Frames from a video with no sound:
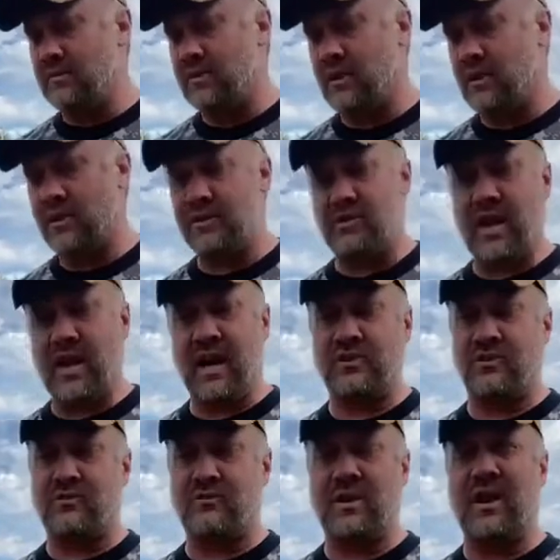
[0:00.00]

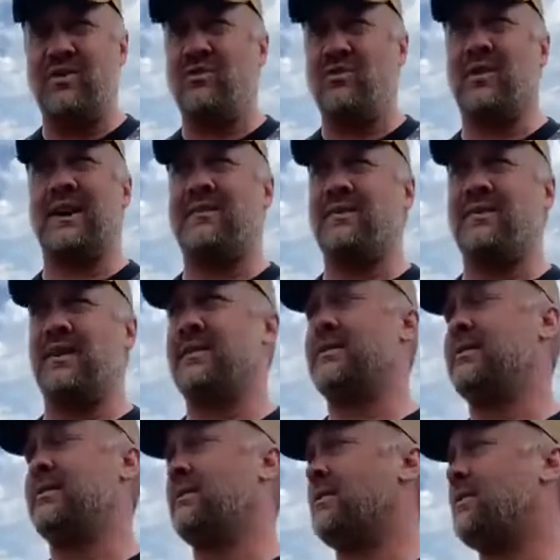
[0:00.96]
extraction route, whatever,
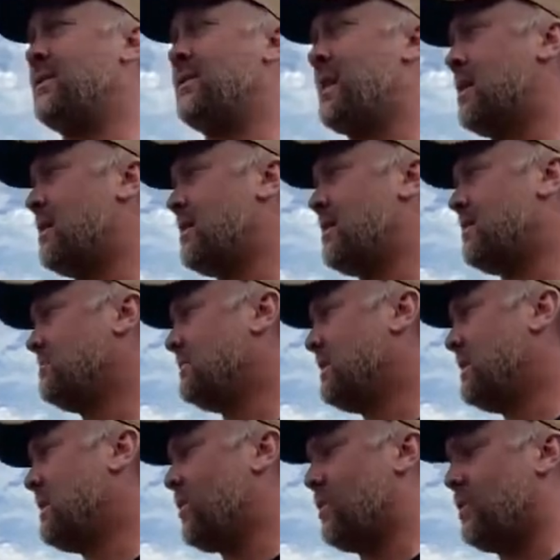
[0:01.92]
into your
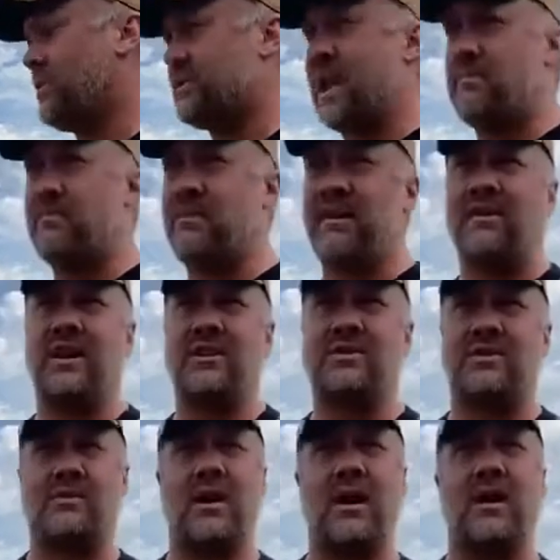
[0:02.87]
or escape and
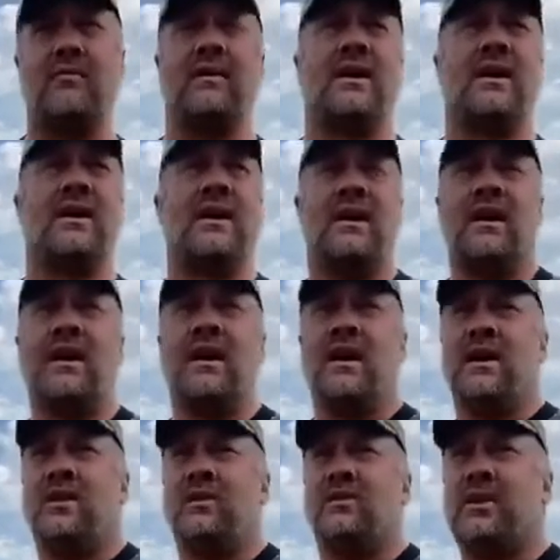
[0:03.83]
evasion route.
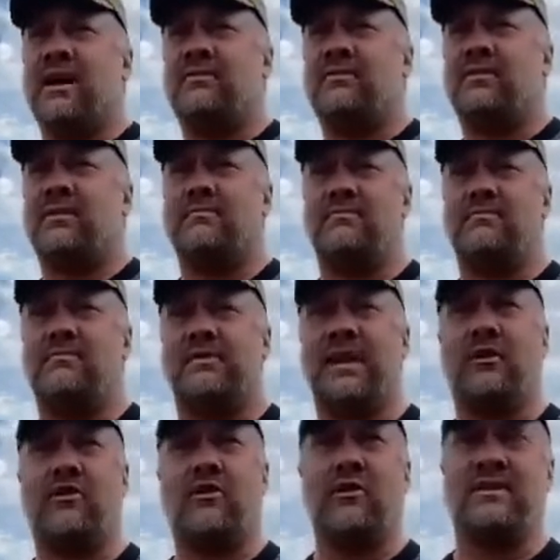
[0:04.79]
You have to
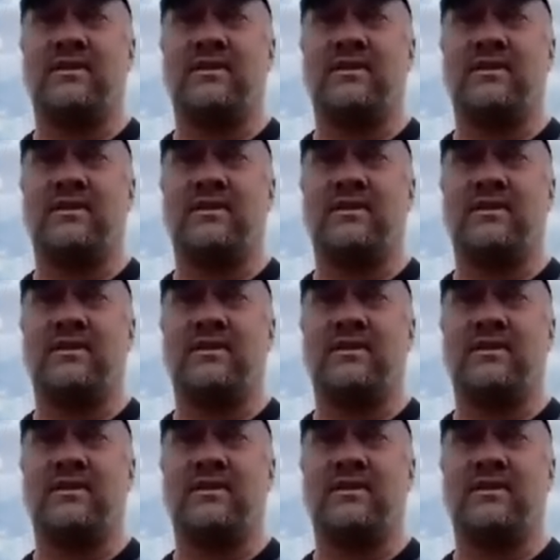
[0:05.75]
plan all